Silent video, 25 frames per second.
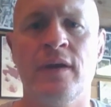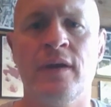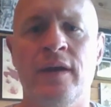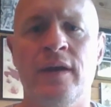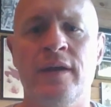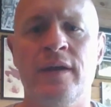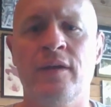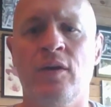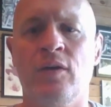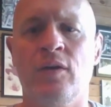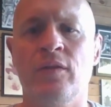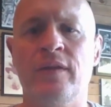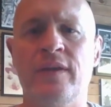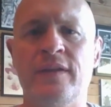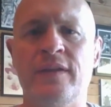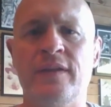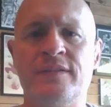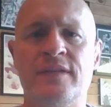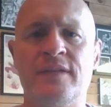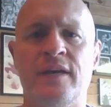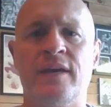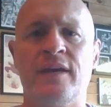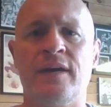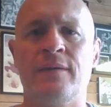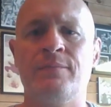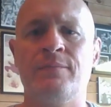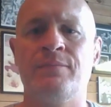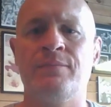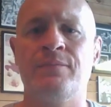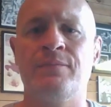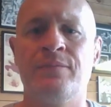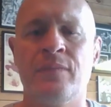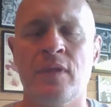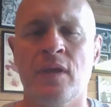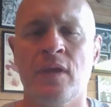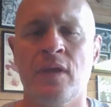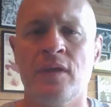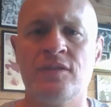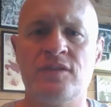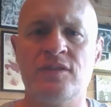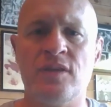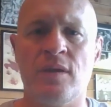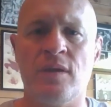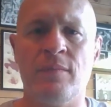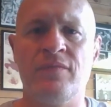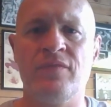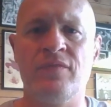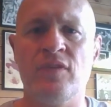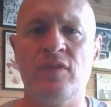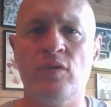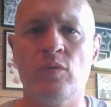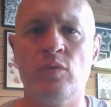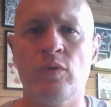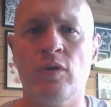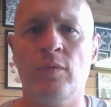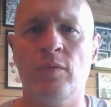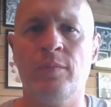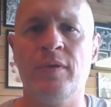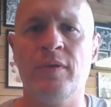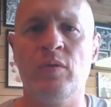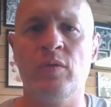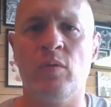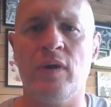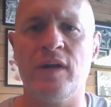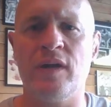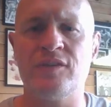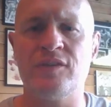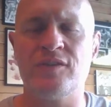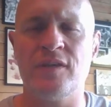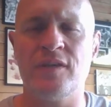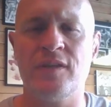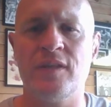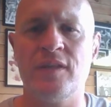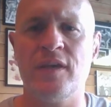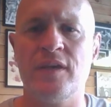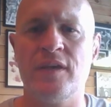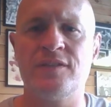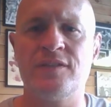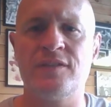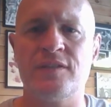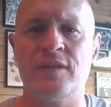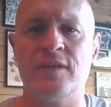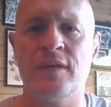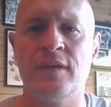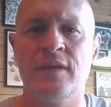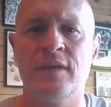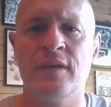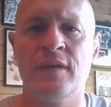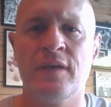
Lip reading: I know that some of you will be watching this